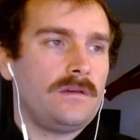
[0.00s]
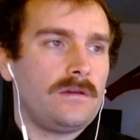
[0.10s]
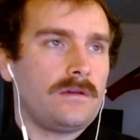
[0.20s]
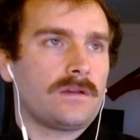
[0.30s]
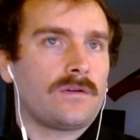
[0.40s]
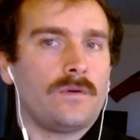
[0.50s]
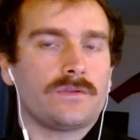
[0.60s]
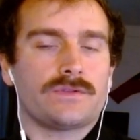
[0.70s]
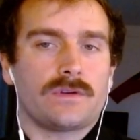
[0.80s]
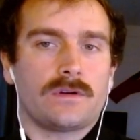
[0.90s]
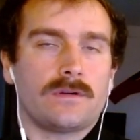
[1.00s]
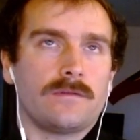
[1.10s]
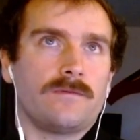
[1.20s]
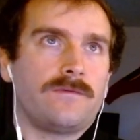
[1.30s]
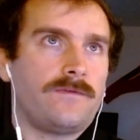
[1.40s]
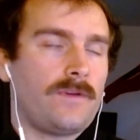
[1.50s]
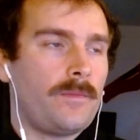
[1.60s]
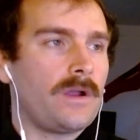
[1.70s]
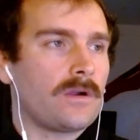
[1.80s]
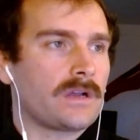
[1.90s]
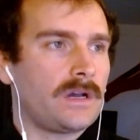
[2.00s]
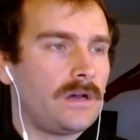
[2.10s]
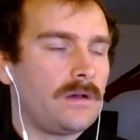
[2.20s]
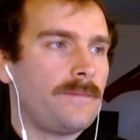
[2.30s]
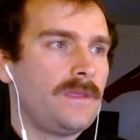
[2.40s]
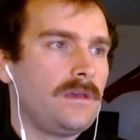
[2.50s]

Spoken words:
the culture of America,